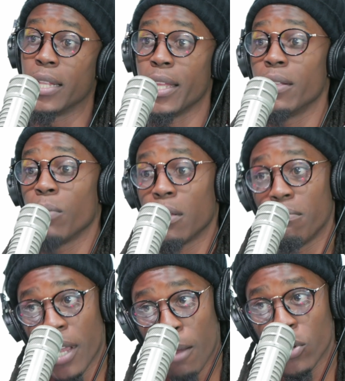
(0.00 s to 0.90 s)
And then, well,
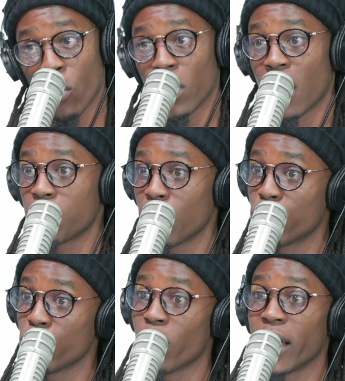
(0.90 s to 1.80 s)
big up to Ola as well,
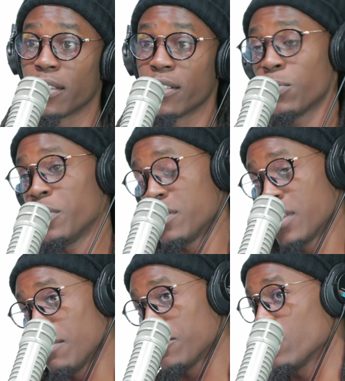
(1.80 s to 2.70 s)
too, writing Sweetest
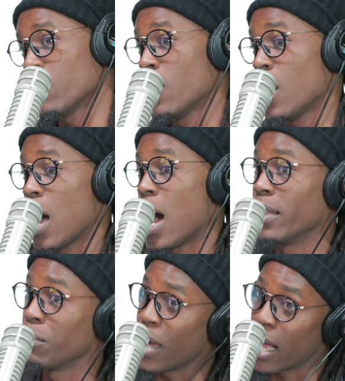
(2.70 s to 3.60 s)
Gift. So,
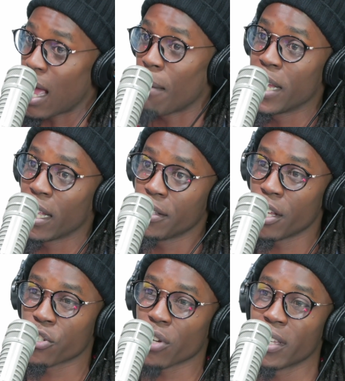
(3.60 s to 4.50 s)
and we had Abdel and
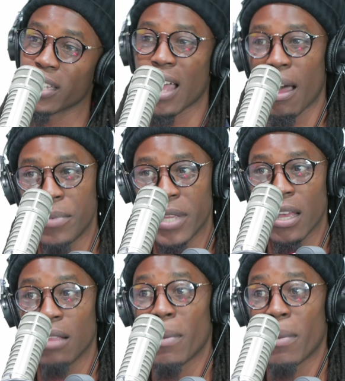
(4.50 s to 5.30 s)
Destro, I think it's Abdel,